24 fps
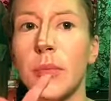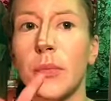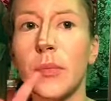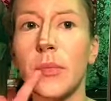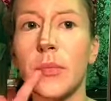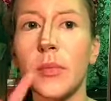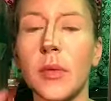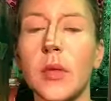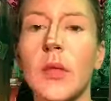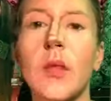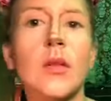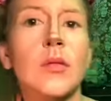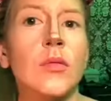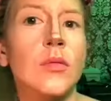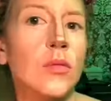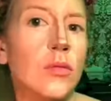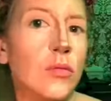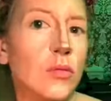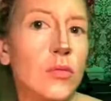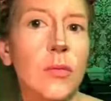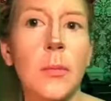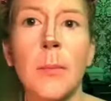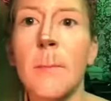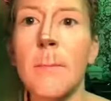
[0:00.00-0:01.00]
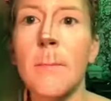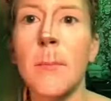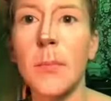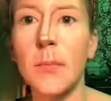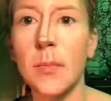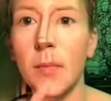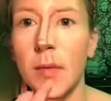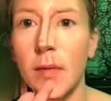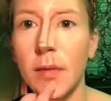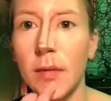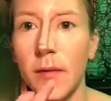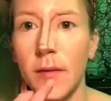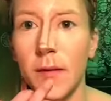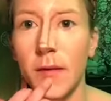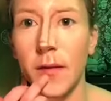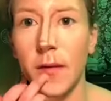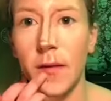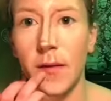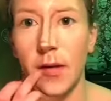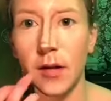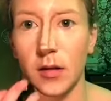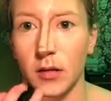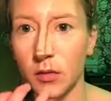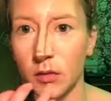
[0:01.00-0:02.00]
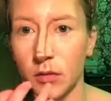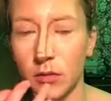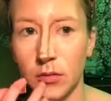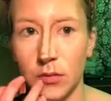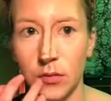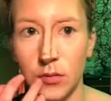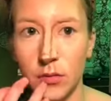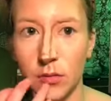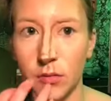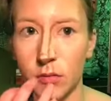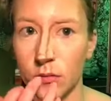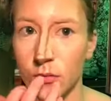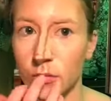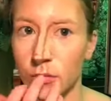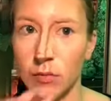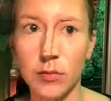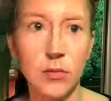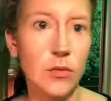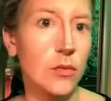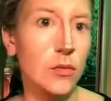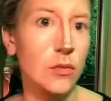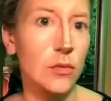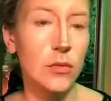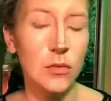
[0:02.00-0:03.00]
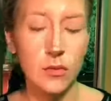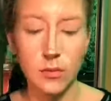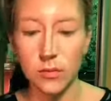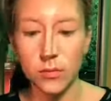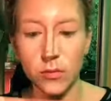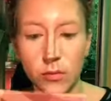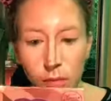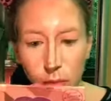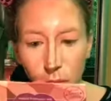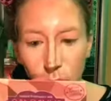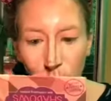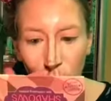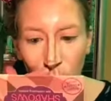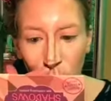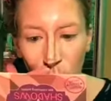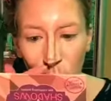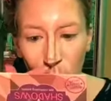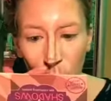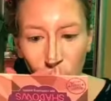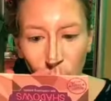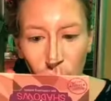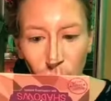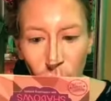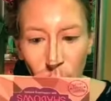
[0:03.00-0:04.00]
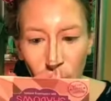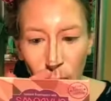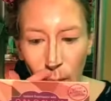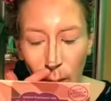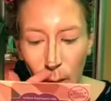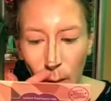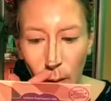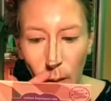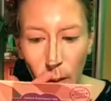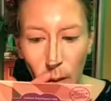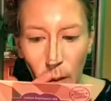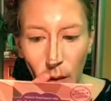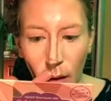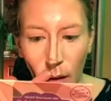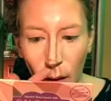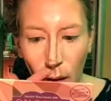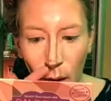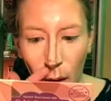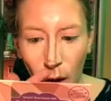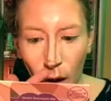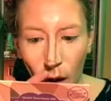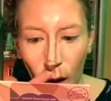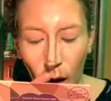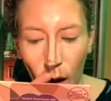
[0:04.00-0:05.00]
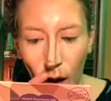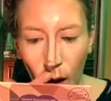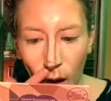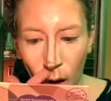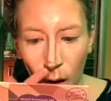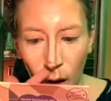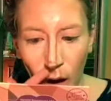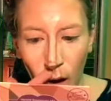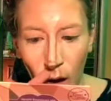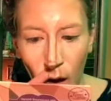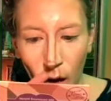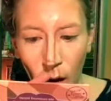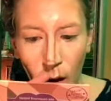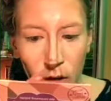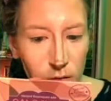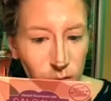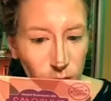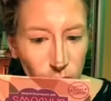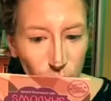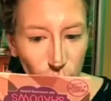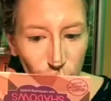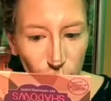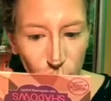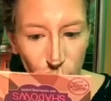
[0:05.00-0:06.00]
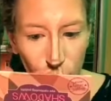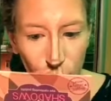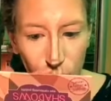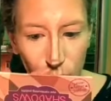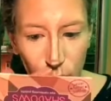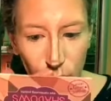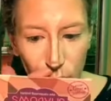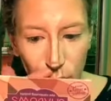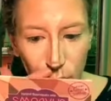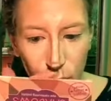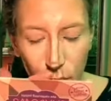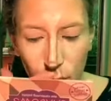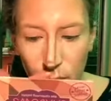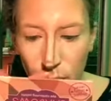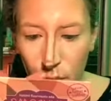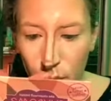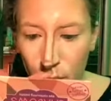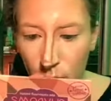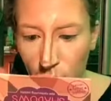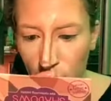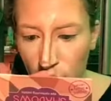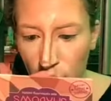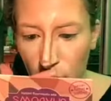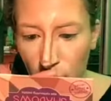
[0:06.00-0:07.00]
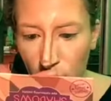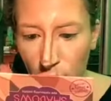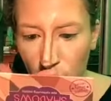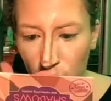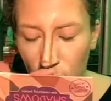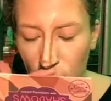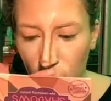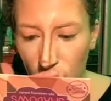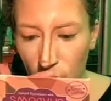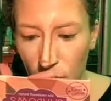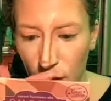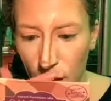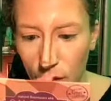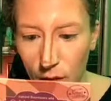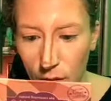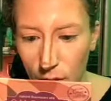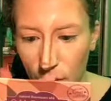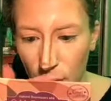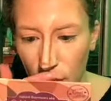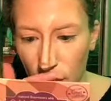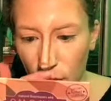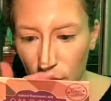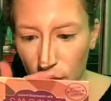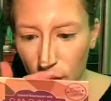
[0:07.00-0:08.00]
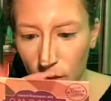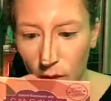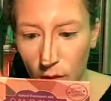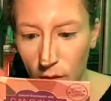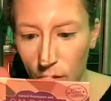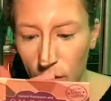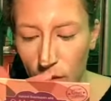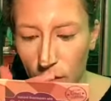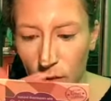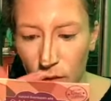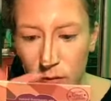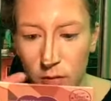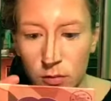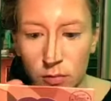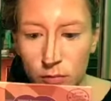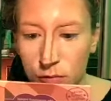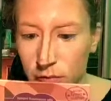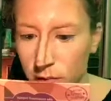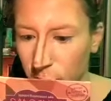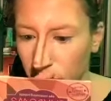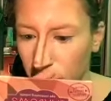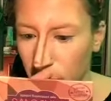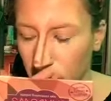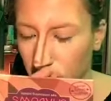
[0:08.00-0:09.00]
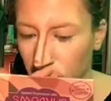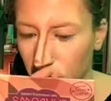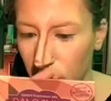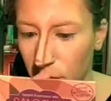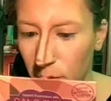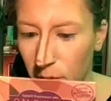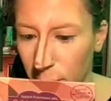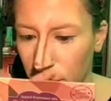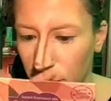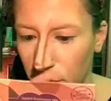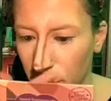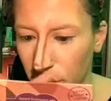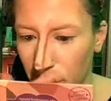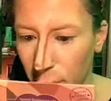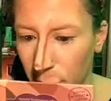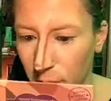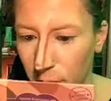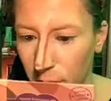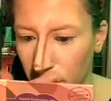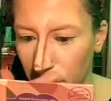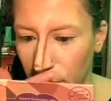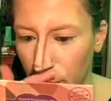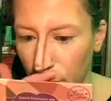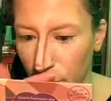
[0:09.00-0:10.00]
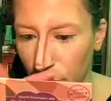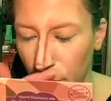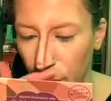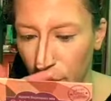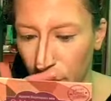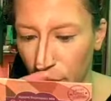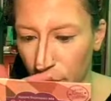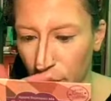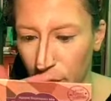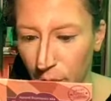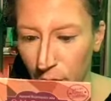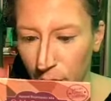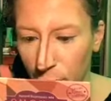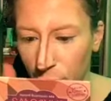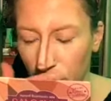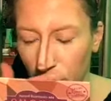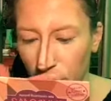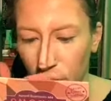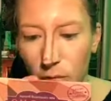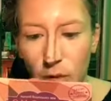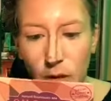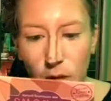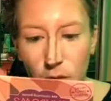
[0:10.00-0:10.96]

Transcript: I don't know how to explain it. Now under my mouth, under my lips, above my lips, and on my nose, I prefer to do it with my fingers, like do the blending with fingers.